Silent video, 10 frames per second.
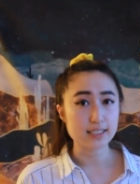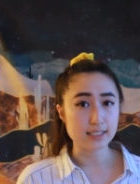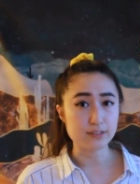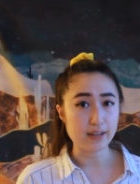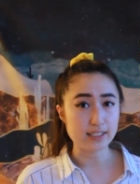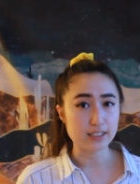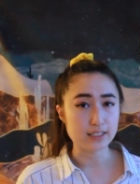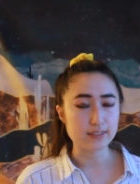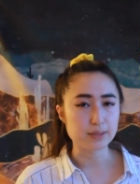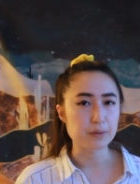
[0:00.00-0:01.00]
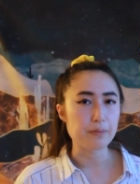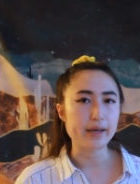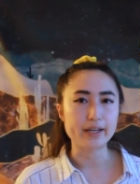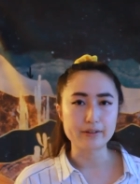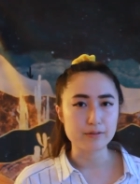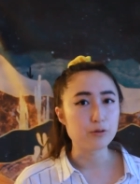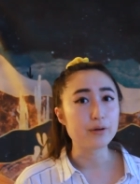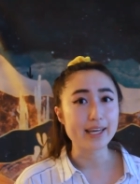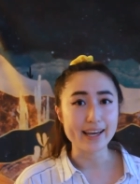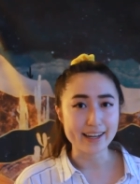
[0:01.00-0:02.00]
this is fan service, but man,
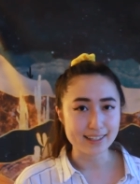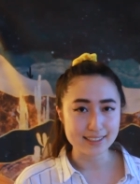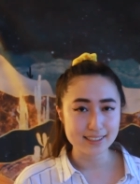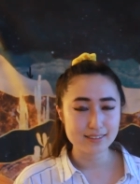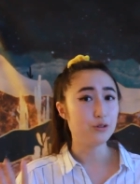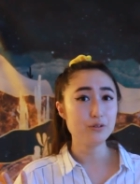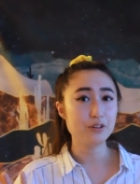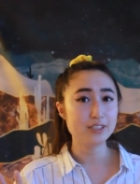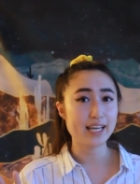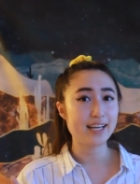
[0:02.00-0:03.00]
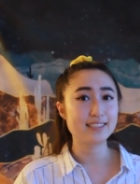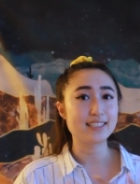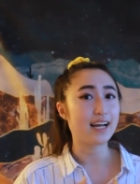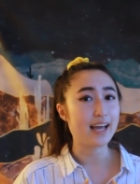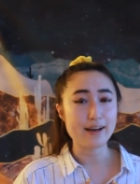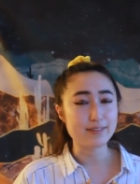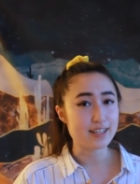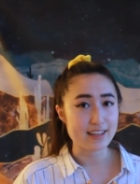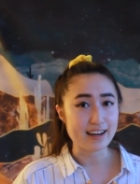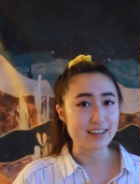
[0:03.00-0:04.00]
we get it. You hold hands, and I haven't
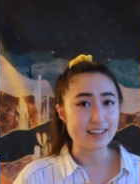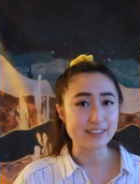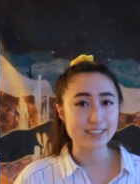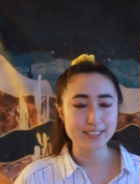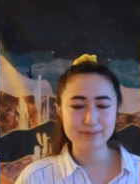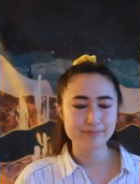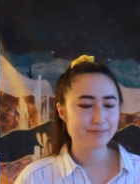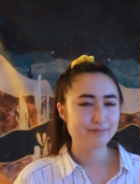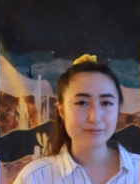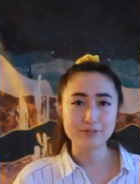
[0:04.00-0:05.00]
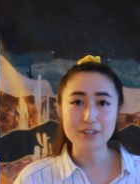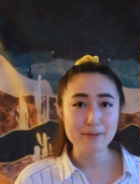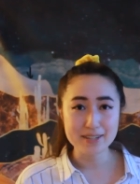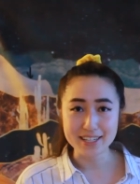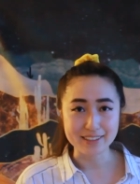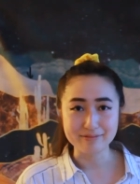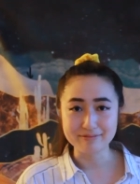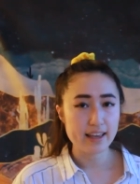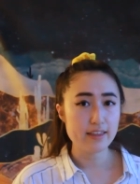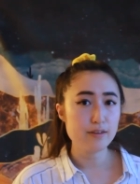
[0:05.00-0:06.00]
done that in years. Rub it in.
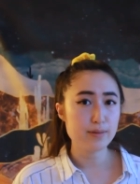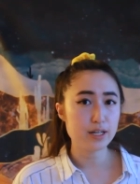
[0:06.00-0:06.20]
In the